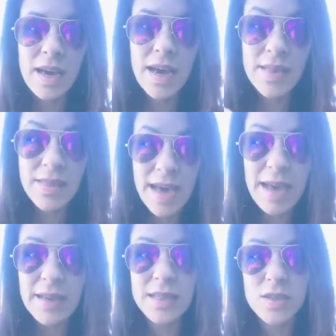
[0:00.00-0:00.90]
And
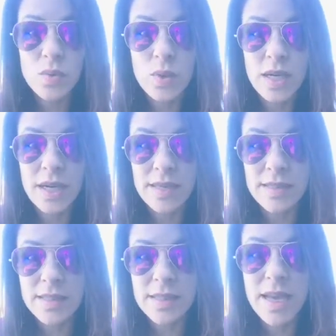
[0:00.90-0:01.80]
that is
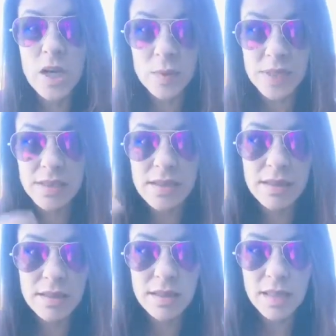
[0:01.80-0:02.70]
what helps
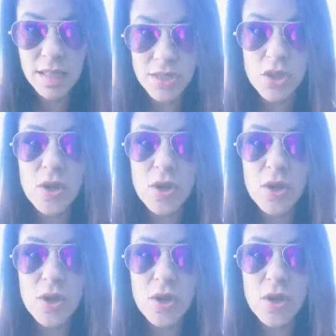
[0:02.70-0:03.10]
us list your